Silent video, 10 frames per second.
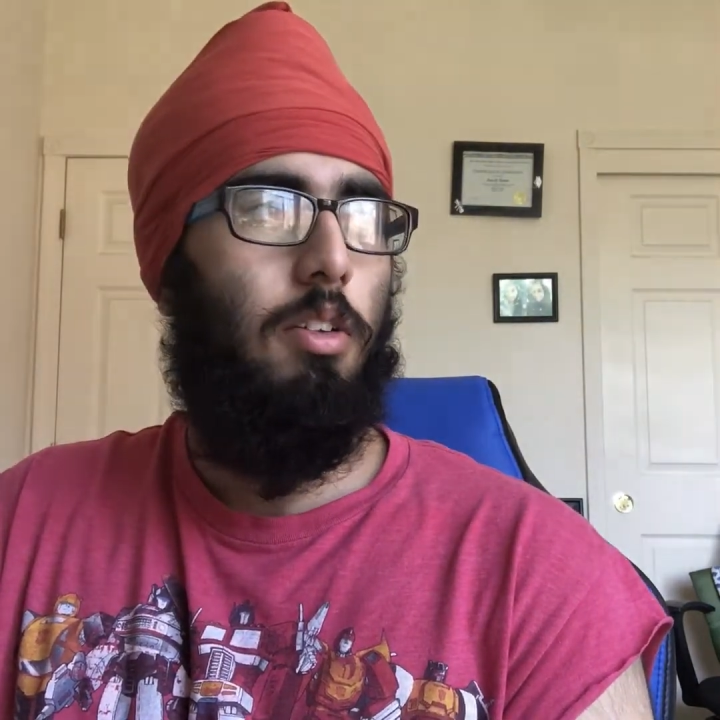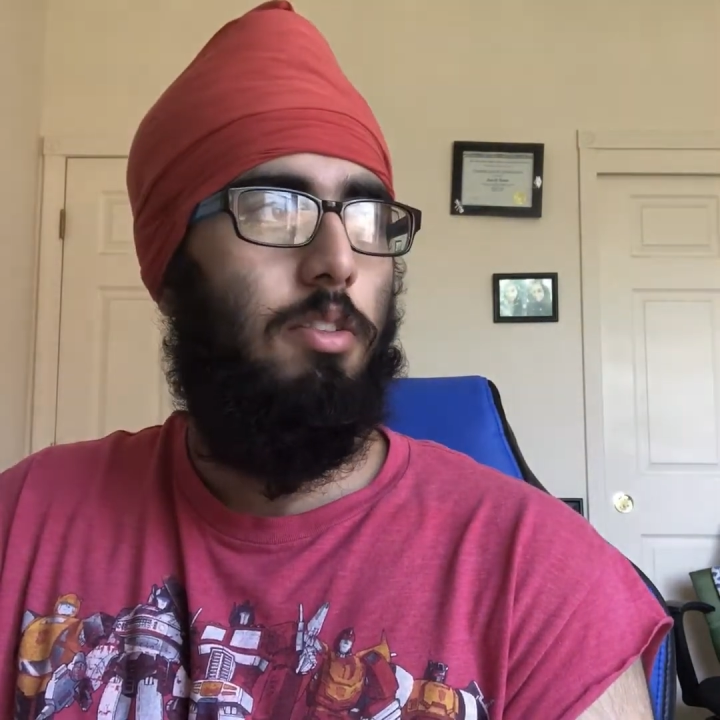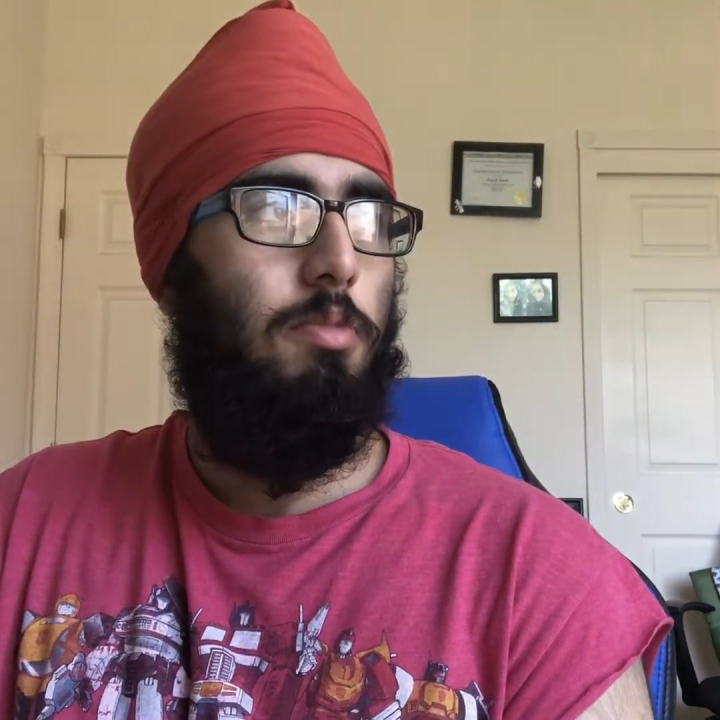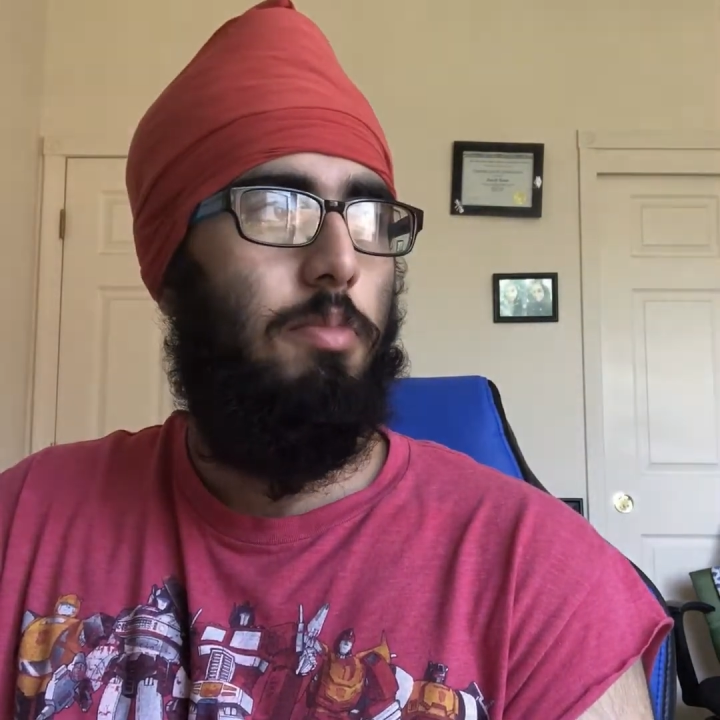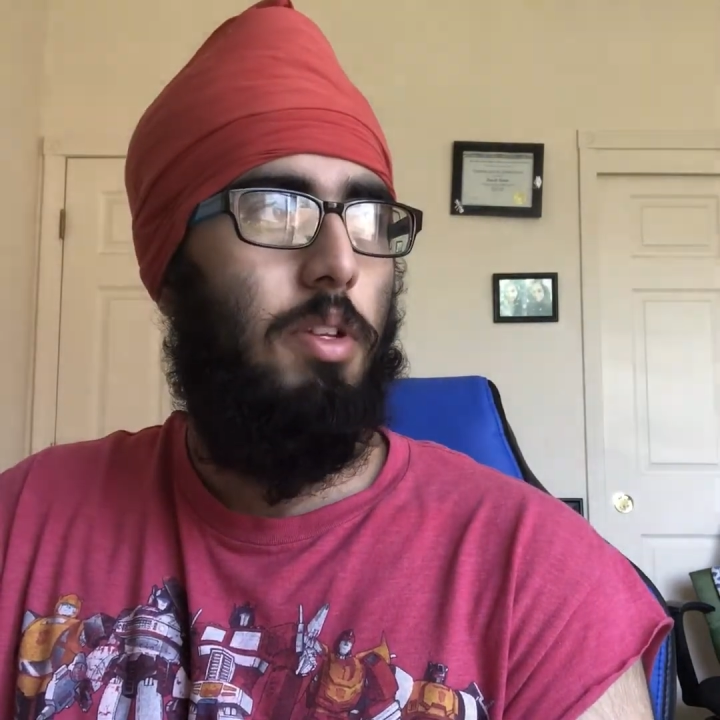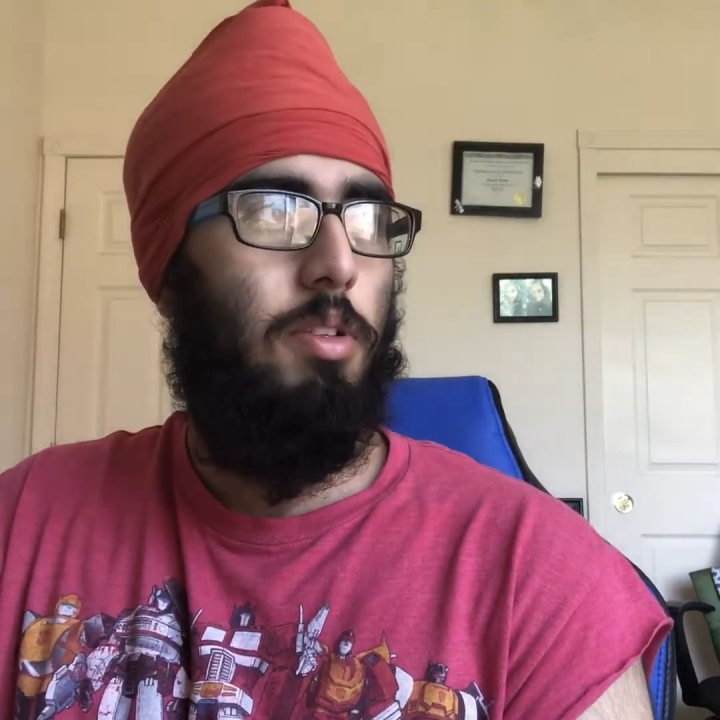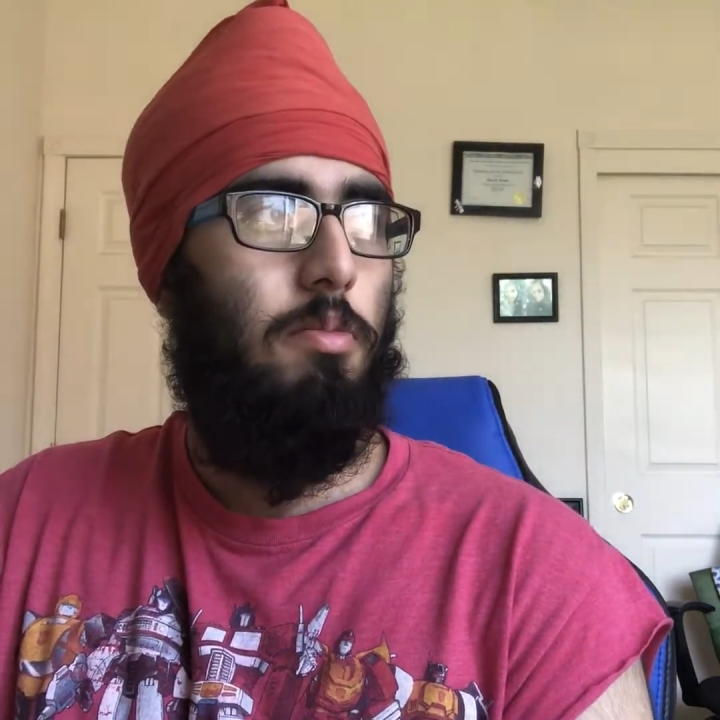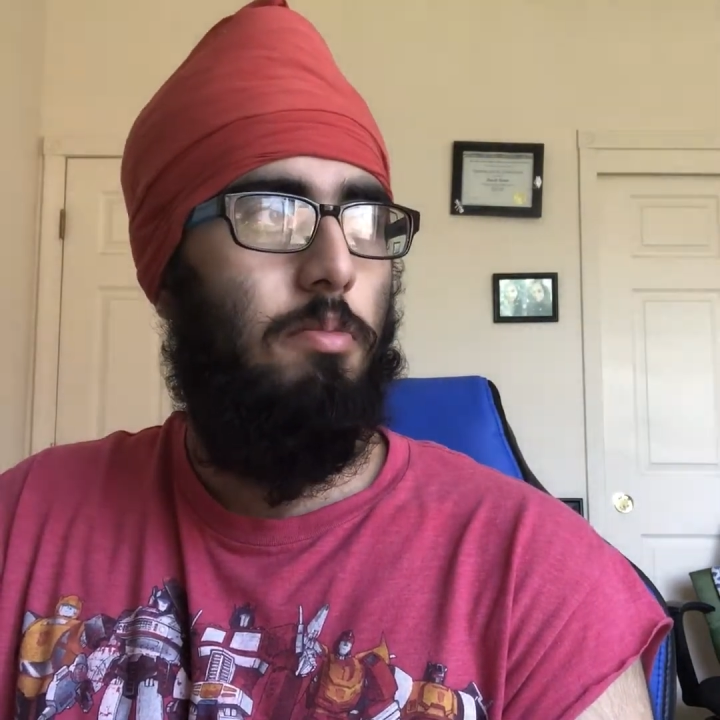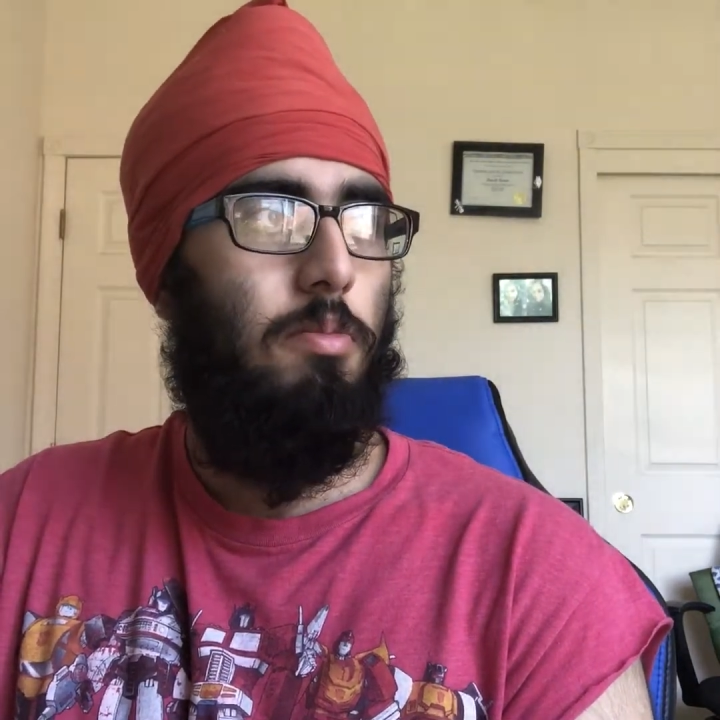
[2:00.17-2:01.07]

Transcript: it's been